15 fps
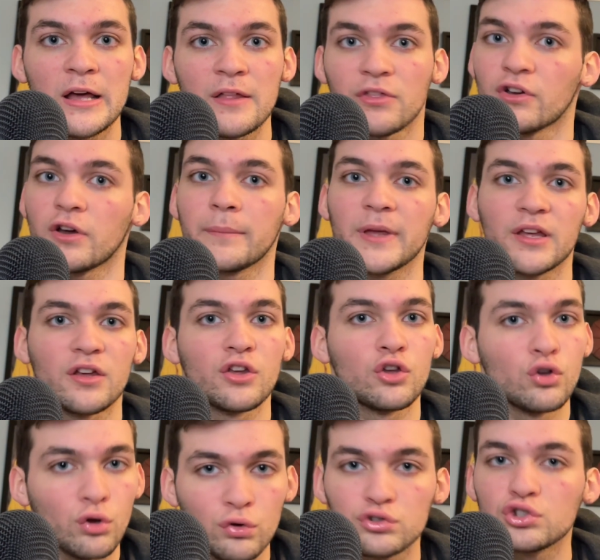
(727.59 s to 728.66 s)
there could be a
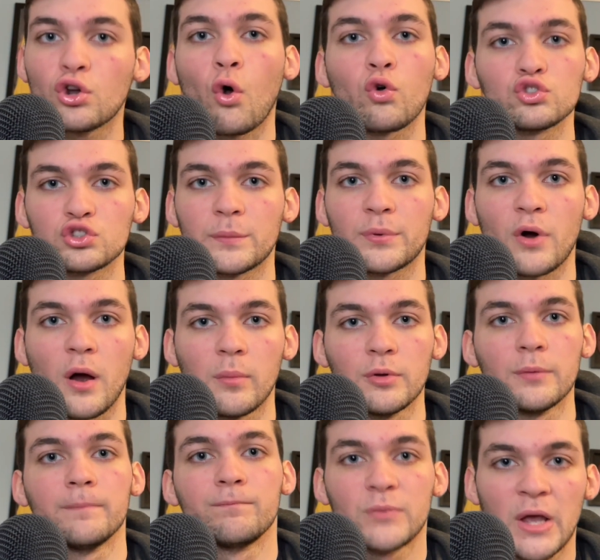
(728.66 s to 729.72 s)
huge culture problem.